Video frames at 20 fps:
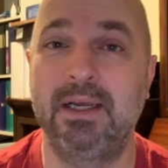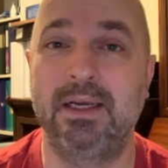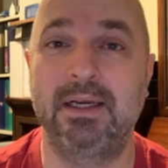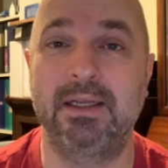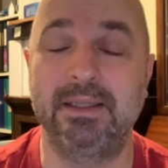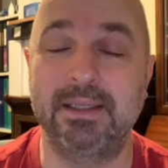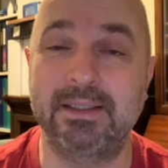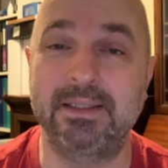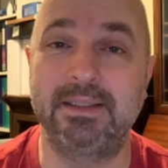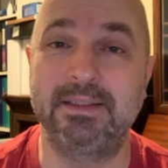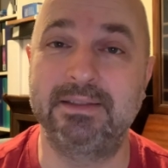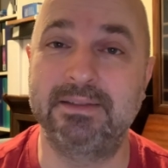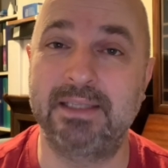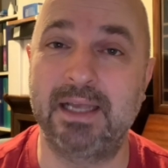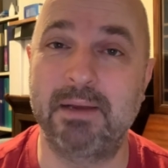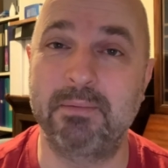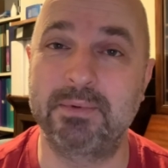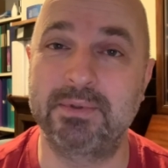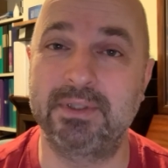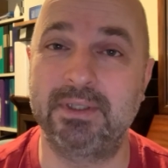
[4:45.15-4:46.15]
collecting
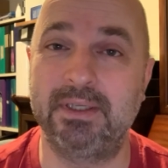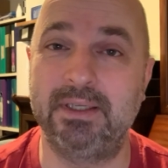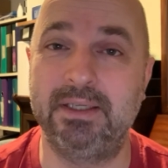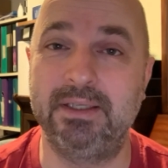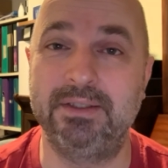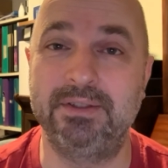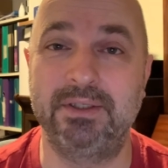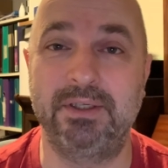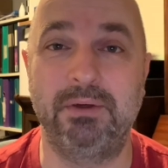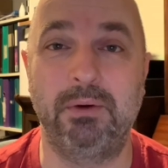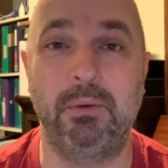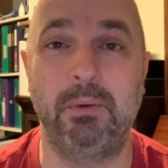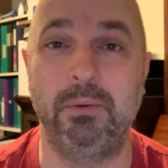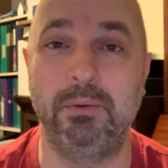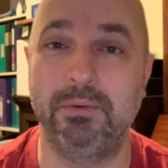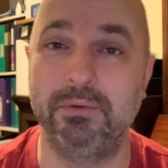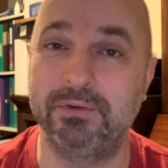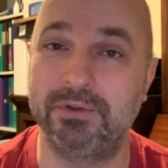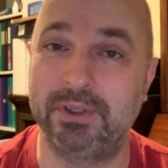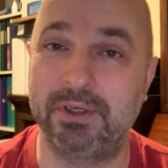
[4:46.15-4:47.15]
stamps is an
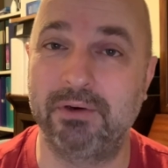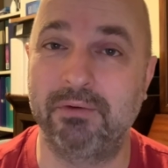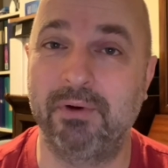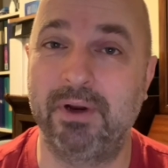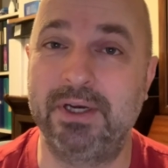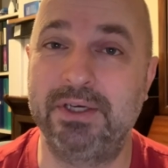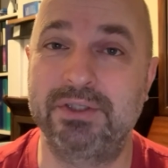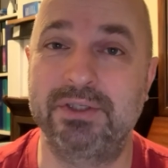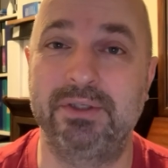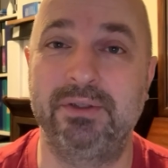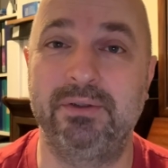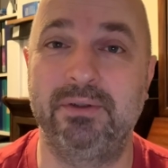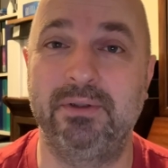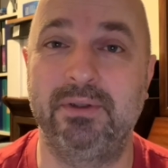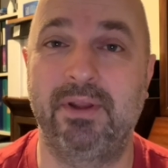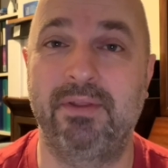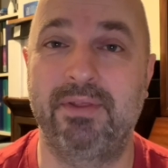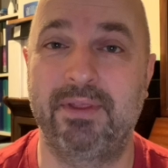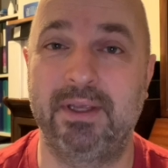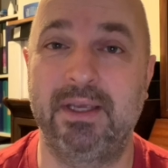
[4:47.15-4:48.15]
older
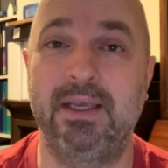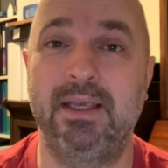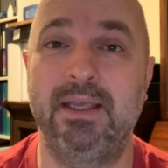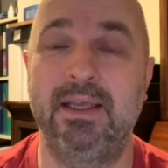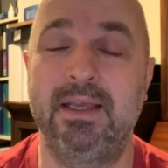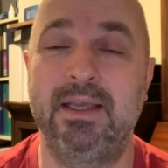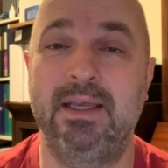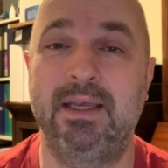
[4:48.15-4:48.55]
generational thing.